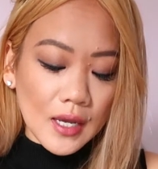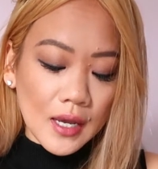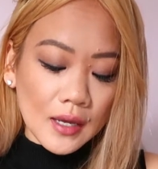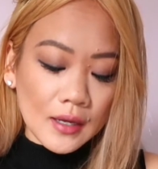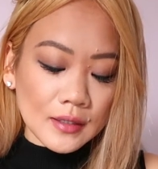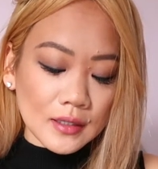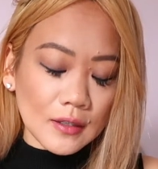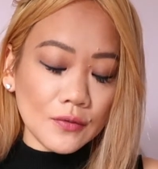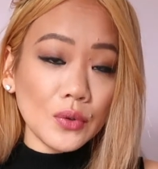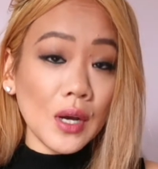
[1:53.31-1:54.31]
and
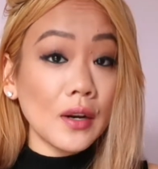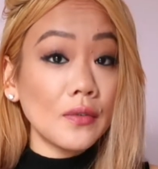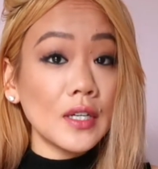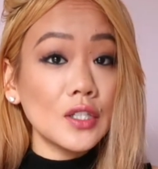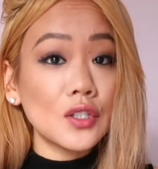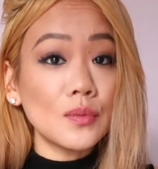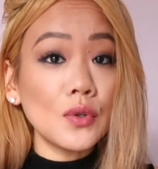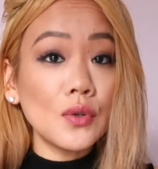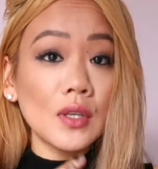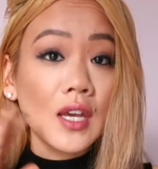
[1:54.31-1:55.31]
give you kind of a
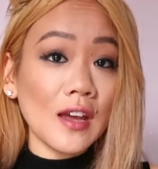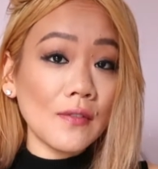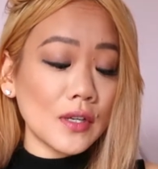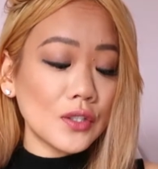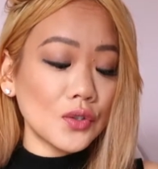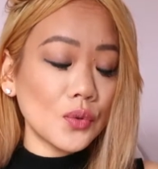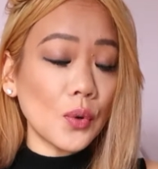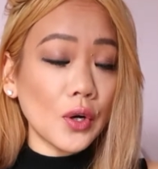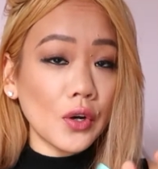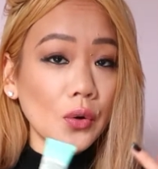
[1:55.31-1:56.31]
smooth canvas to
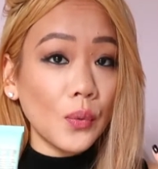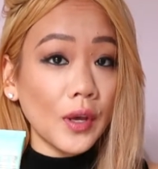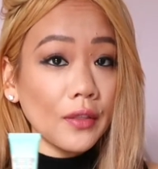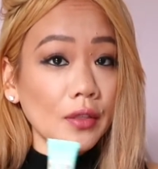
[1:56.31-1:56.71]
work with.